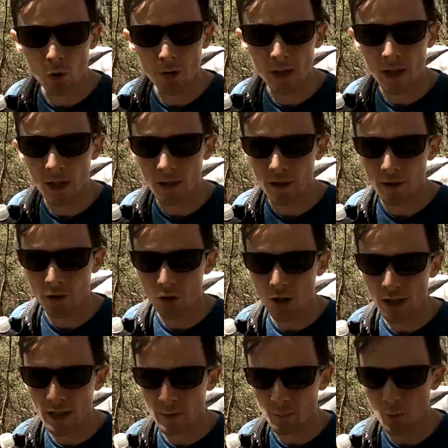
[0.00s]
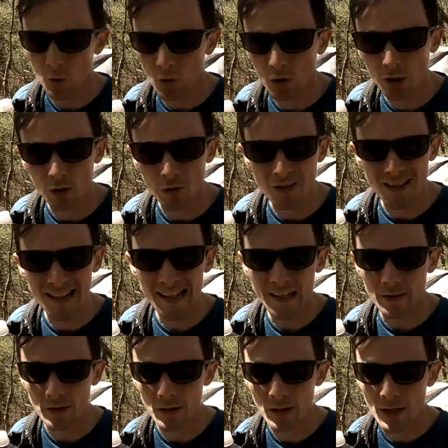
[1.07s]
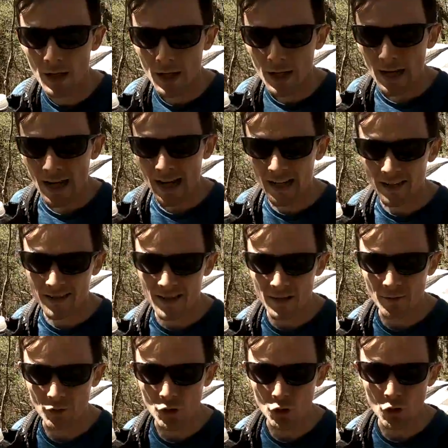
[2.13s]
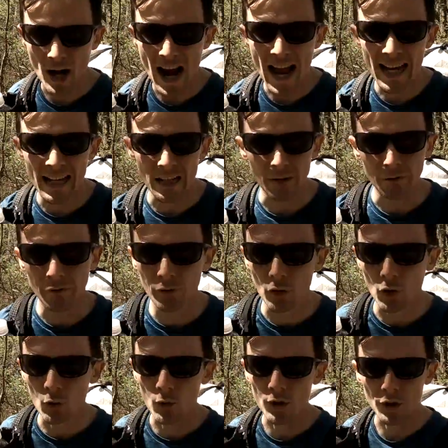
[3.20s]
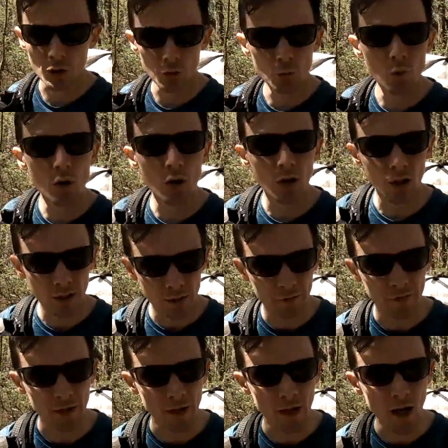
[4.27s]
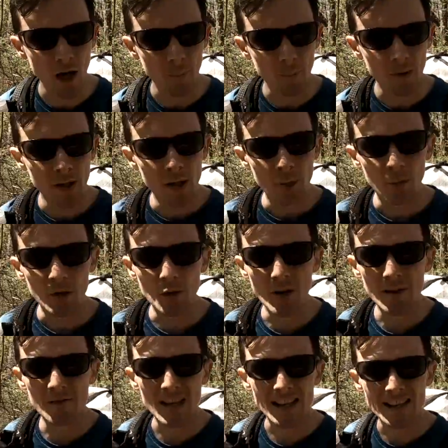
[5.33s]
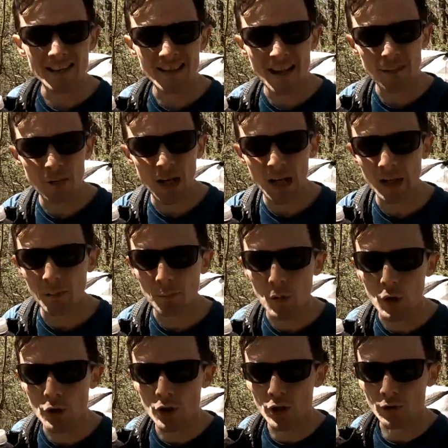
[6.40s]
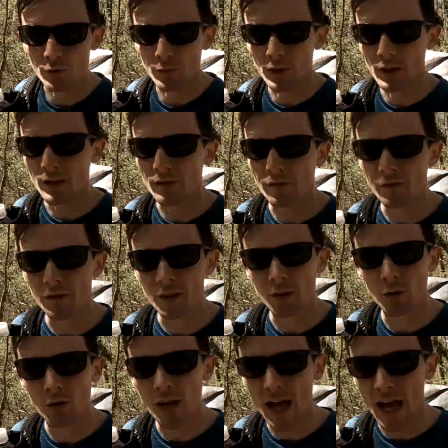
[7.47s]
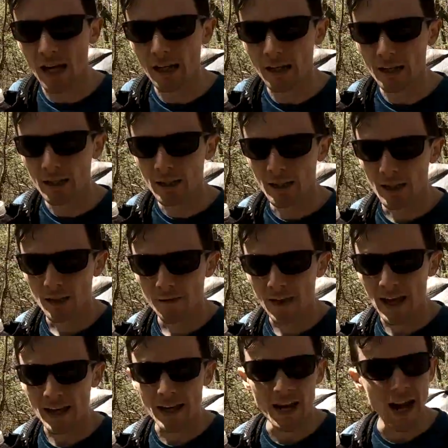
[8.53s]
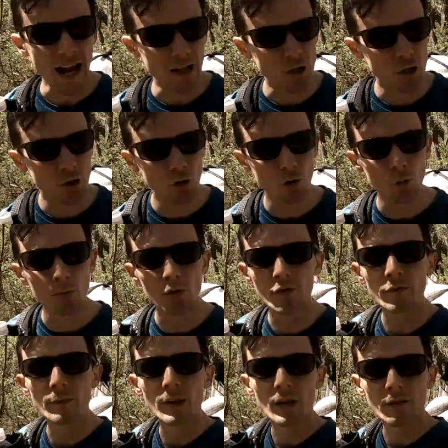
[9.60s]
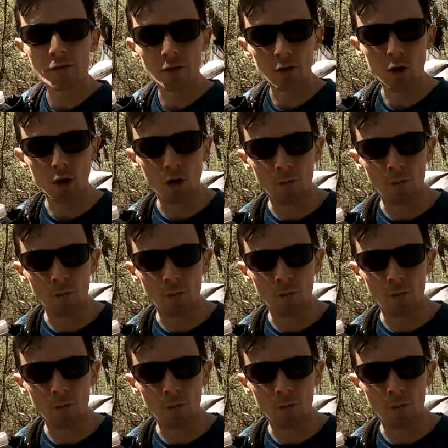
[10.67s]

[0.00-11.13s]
holding onto the trekking pole a little tighter and instead of dragging it forward you will lift it up but you have that same kind of motion really feel that that natural movement of your